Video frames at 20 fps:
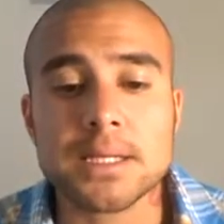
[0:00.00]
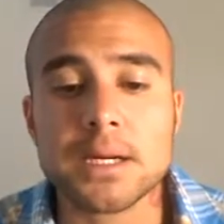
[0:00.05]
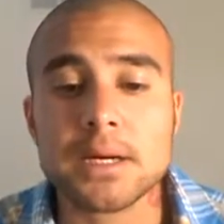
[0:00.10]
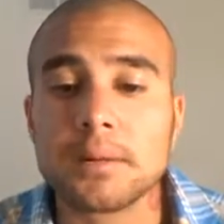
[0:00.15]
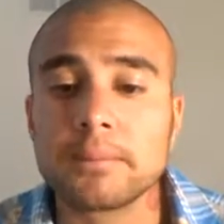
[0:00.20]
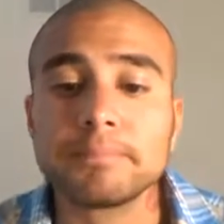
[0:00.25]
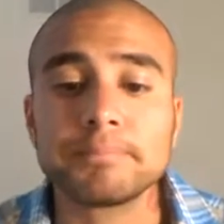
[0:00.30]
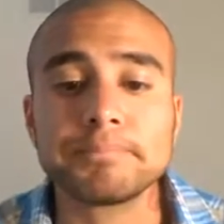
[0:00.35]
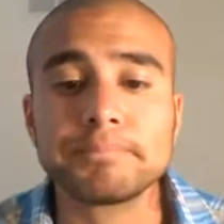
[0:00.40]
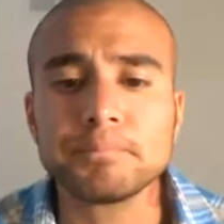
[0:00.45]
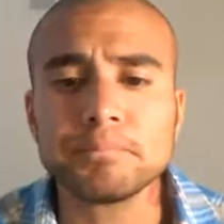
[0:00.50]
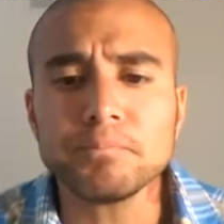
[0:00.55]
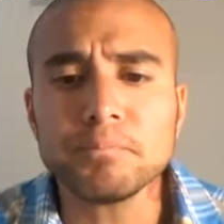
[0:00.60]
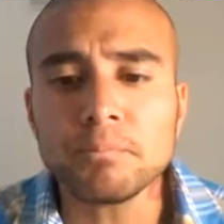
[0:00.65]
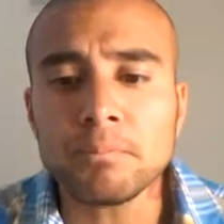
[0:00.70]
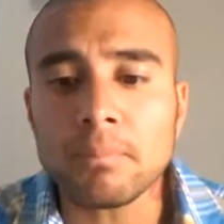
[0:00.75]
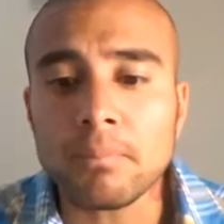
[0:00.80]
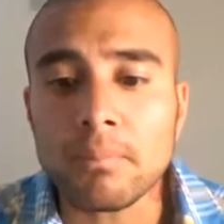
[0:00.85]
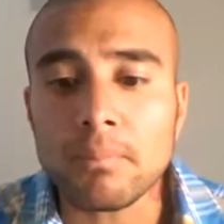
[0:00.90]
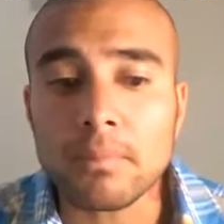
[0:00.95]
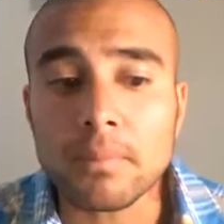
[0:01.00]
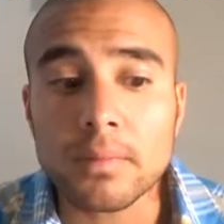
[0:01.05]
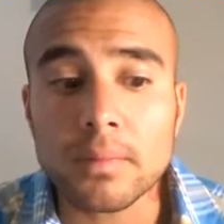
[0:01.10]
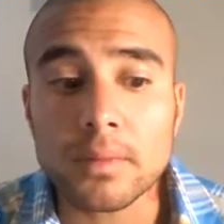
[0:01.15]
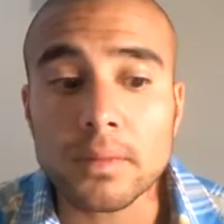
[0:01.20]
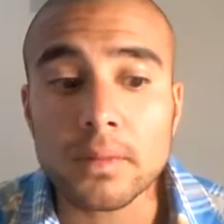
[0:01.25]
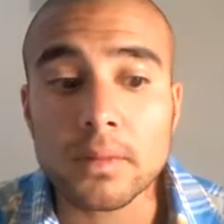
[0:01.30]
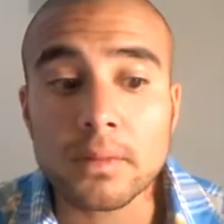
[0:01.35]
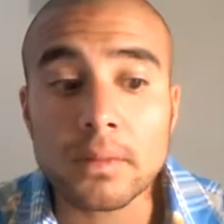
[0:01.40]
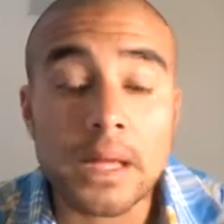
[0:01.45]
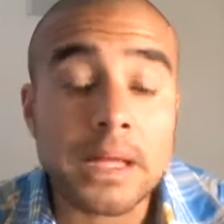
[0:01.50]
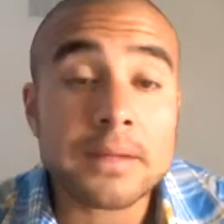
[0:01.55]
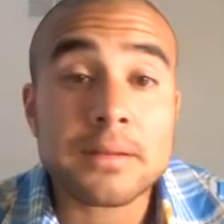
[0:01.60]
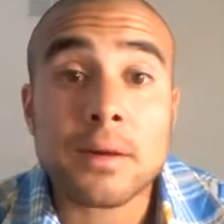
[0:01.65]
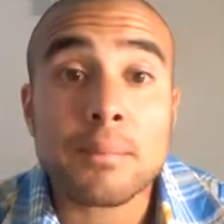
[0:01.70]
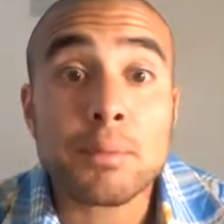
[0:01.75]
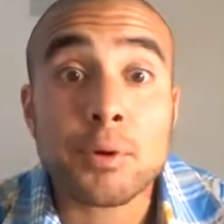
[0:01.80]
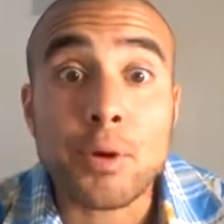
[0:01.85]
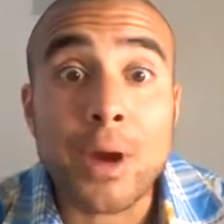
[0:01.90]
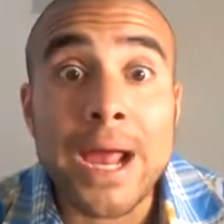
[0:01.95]

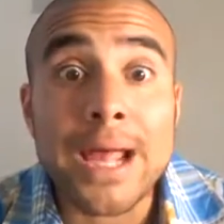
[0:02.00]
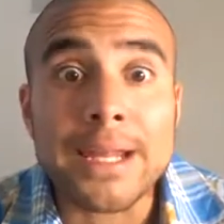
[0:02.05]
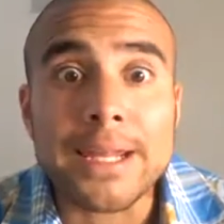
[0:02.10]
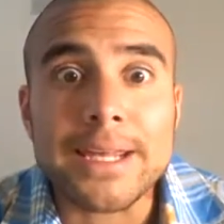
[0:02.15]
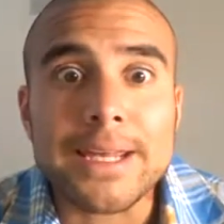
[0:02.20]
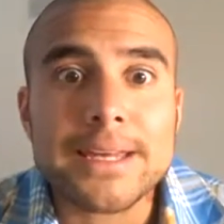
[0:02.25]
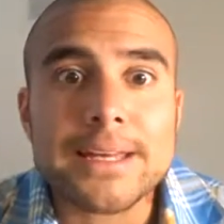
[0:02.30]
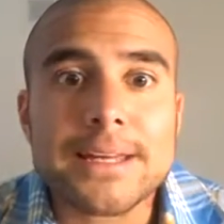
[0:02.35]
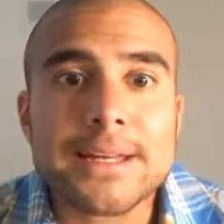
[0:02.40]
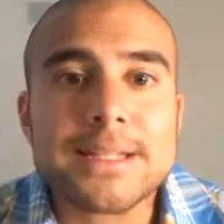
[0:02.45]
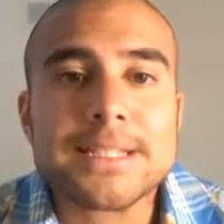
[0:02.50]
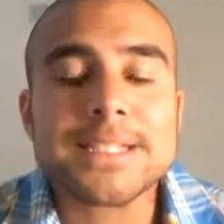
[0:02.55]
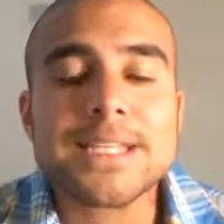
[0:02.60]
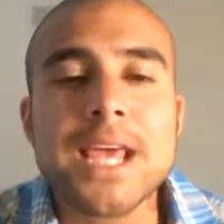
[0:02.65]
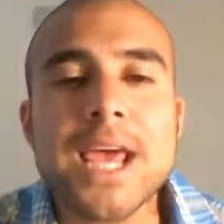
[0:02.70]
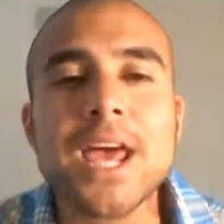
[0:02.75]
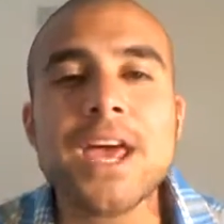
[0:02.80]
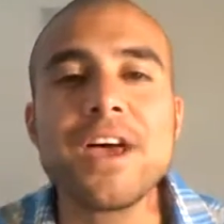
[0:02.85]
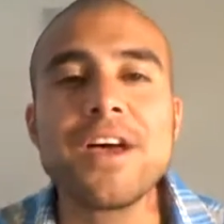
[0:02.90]
up your alley, I guess.